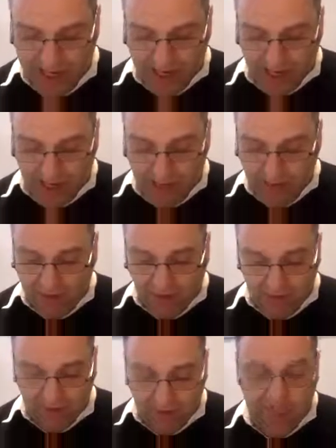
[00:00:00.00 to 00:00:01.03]
and
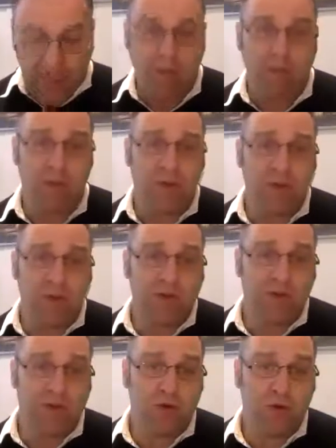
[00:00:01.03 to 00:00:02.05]
developing the capabilities
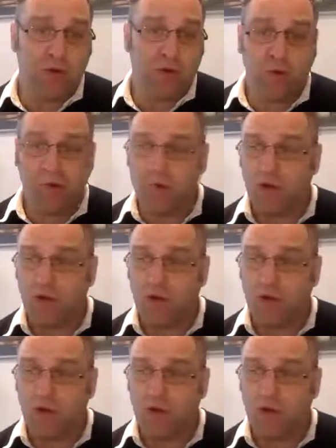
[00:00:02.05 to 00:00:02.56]
to